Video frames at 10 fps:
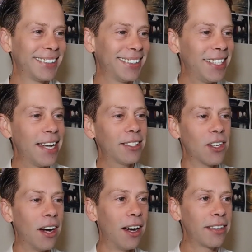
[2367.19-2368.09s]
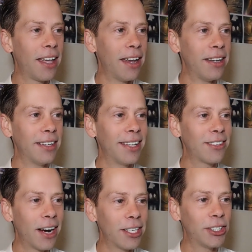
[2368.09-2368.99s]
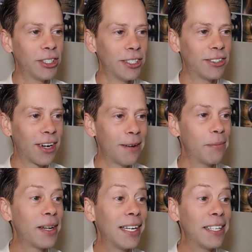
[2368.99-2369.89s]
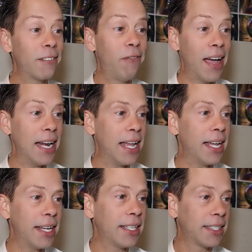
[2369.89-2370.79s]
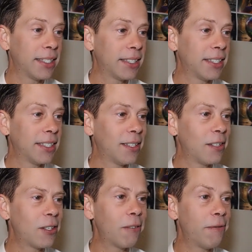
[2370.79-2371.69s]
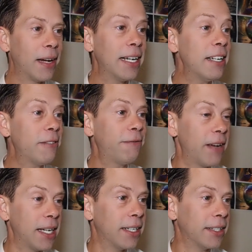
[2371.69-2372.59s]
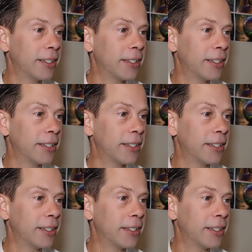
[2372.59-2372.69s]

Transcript: Yes, God, they're trying to shoot Trump. It's fun, eh? It's not fun. It is fun.